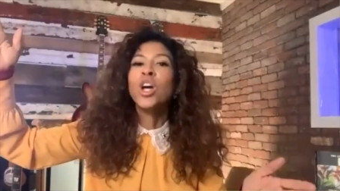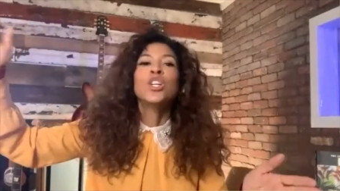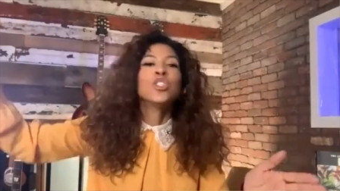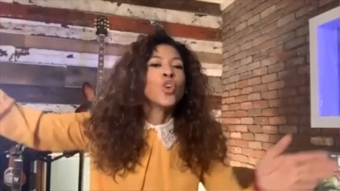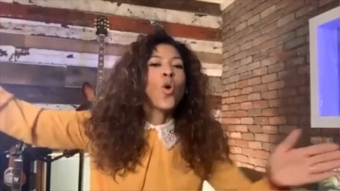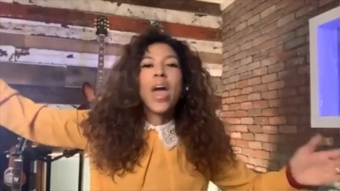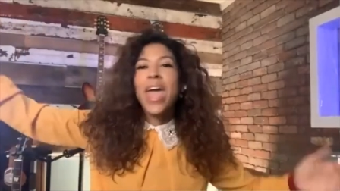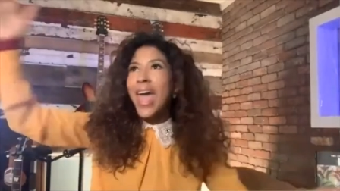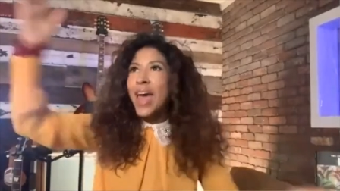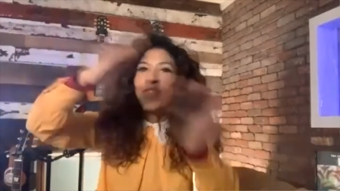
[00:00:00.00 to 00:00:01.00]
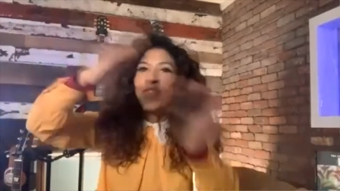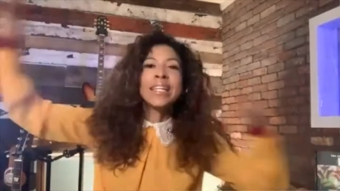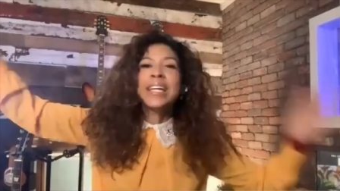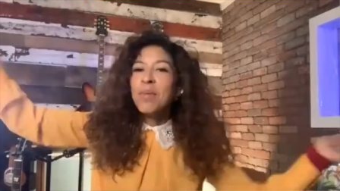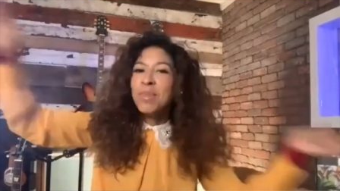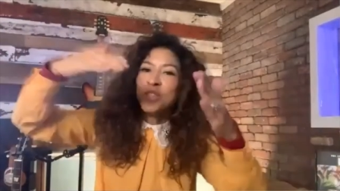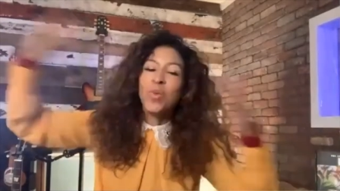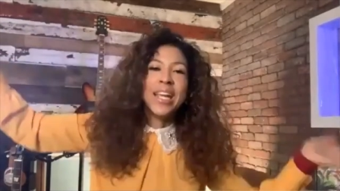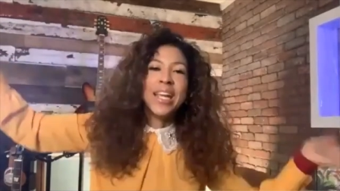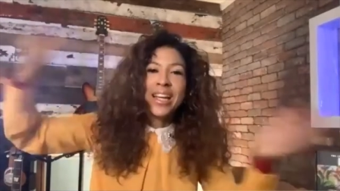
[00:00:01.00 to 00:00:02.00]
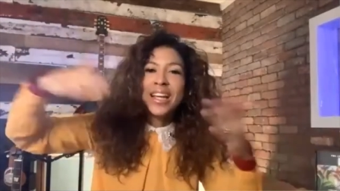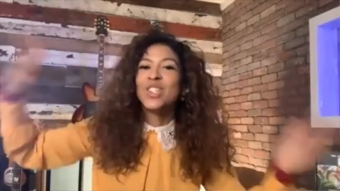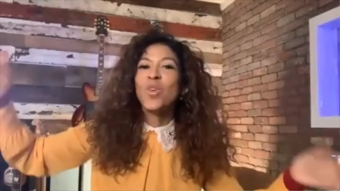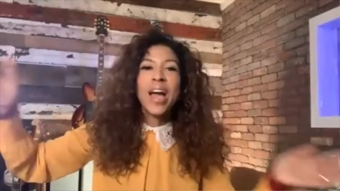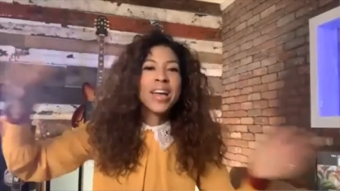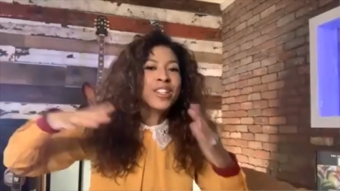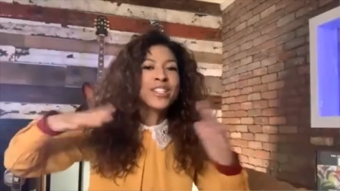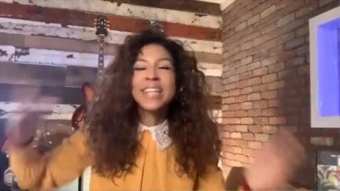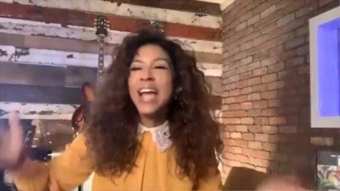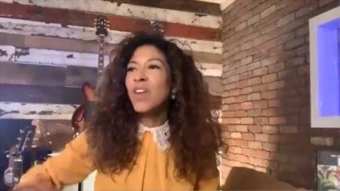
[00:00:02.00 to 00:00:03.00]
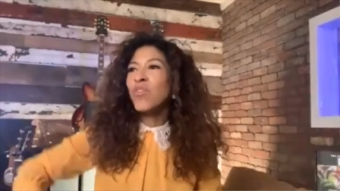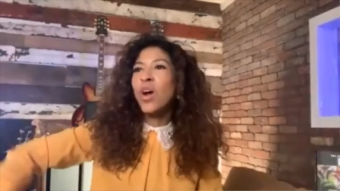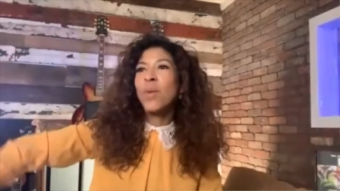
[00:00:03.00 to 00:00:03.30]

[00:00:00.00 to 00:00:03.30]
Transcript: So everything in between. So I understand from,